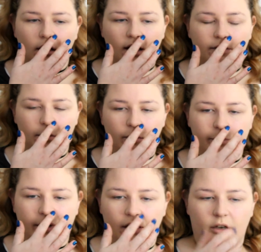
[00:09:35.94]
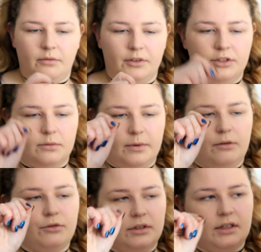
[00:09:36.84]
If you want better coverage as
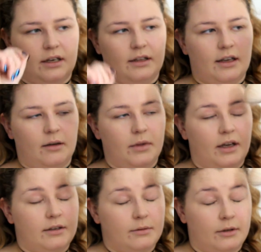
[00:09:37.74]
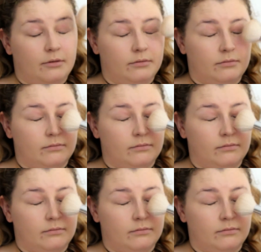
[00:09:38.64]
well, just kind of dab that as well.